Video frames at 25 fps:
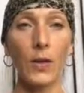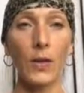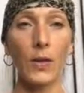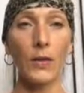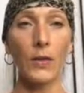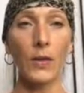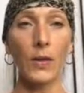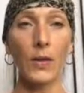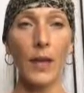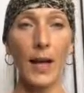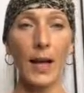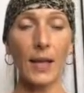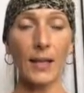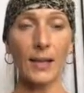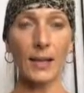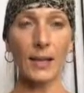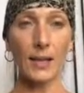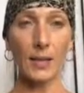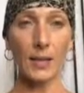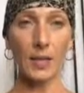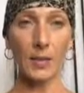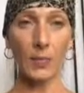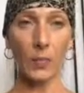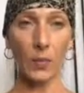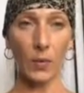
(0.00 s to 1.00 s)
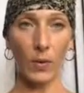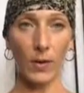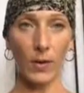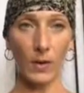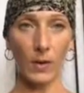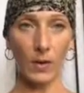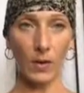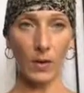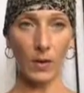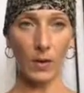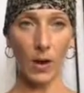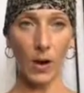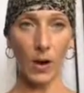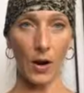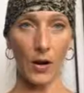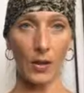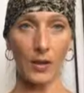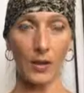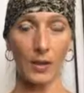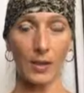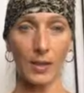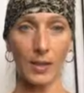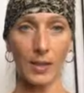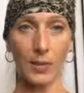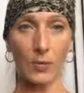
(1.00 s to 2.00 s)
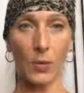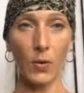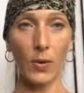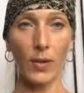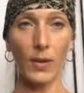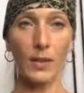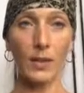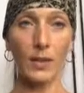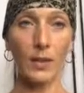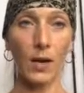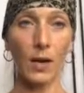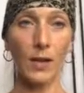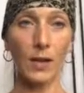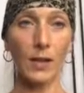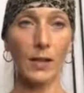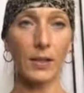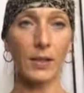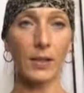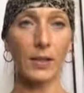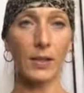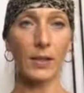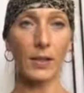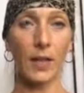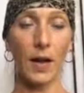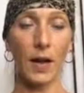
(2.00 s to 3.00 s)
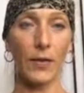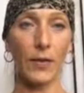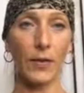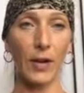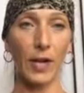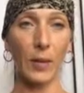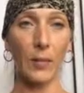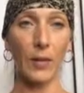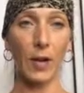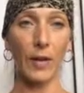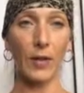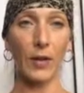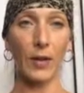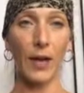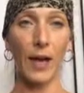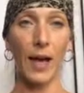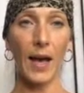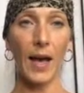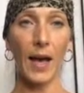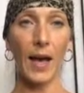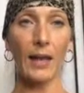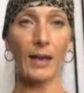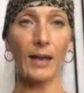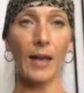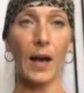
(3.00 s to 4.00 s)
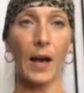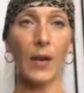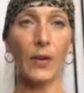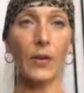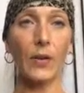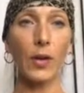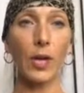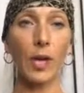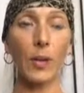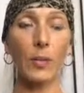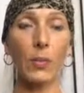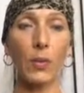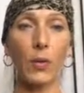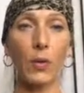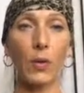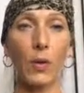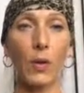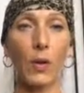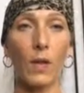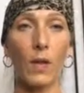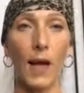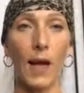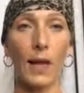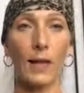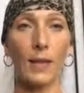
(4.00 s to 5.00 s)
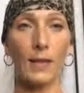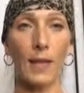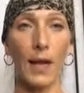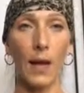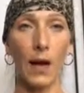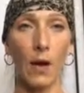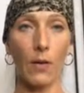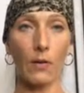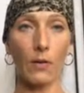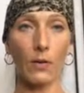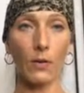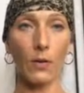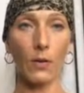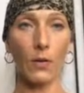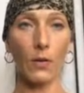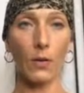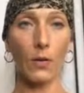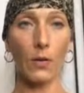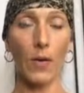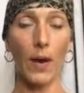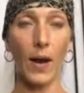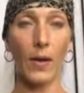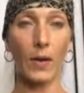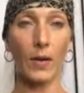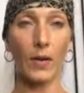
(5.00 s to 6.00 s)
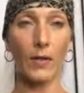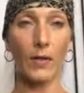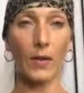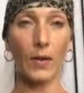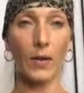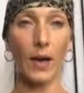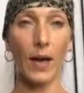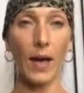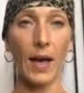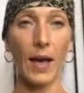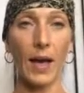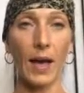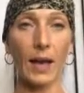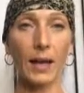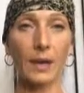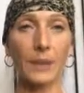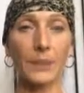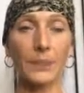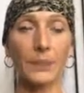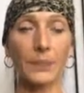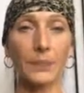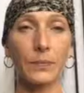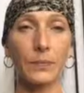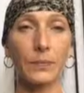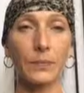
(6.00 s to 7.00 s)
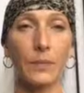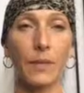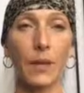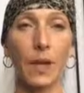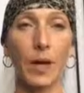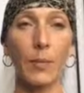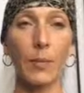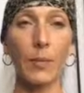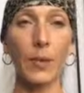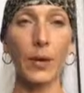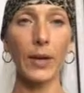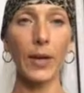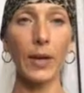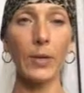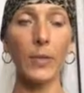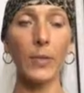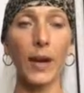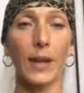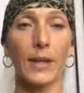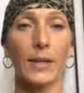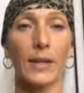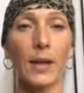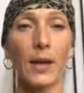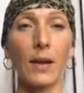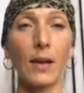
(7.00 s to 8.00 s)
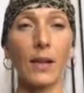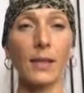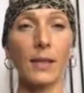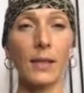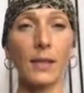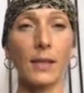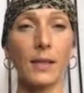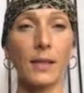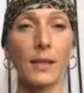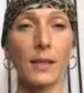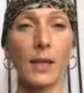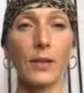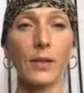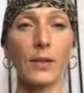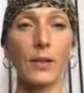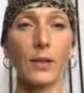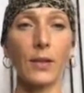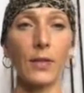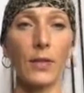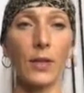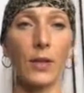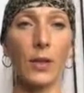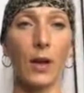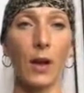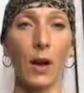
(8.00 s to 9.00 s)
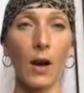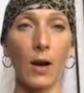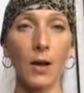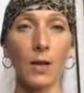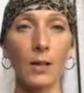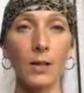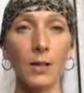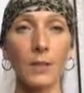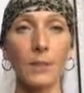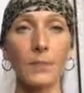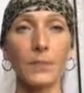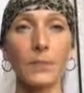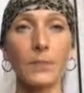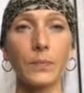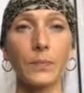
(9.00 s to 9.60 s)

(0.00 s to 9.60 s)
So that six-pointed star, your six-pointed star that's just hovering above your head, now you're going to pull that down through the crown of your head and bring it right down into the center of your heart.